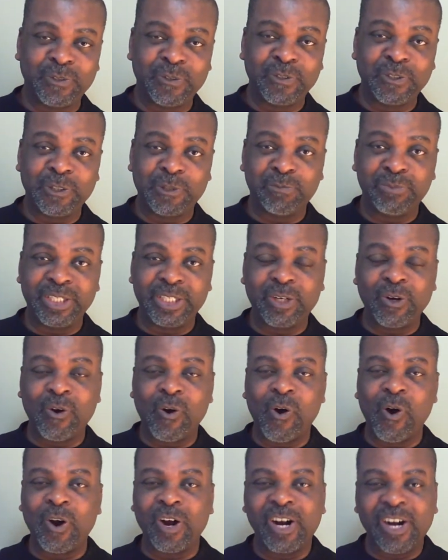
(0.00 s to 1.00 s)
so to speak,
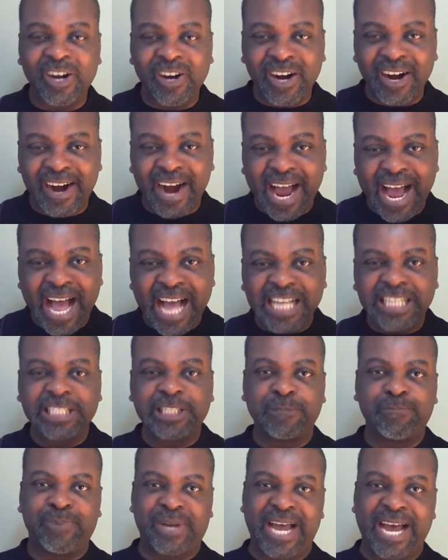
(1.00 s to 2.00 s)
or
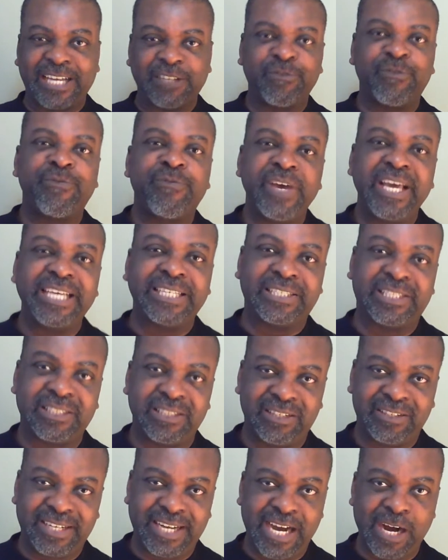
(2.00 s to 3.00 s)
grasp at
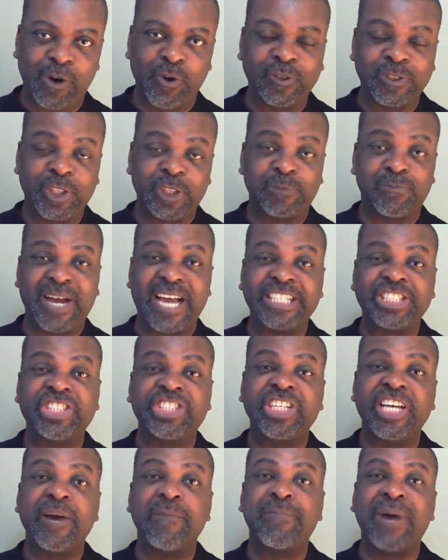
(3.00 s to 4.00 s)
faith on our own just by
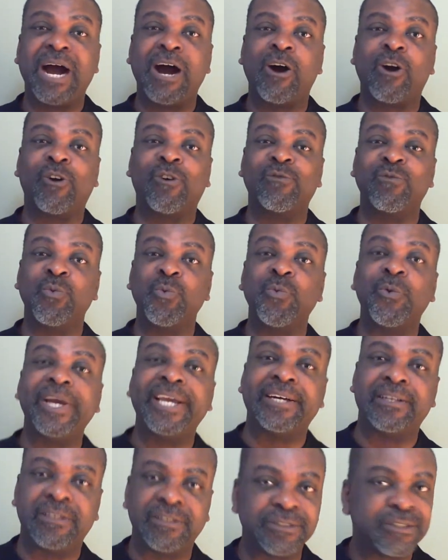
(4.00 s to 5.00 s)
sheer power of
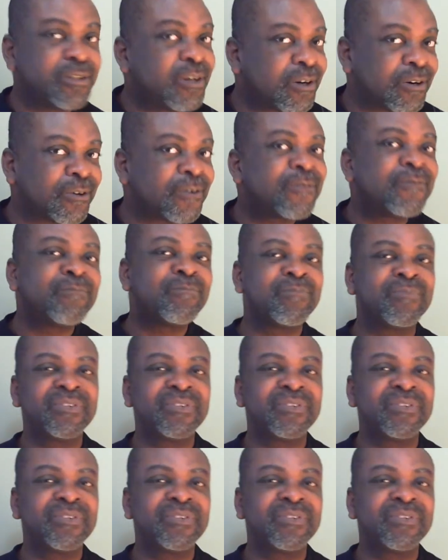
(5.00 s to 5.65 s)
will. No.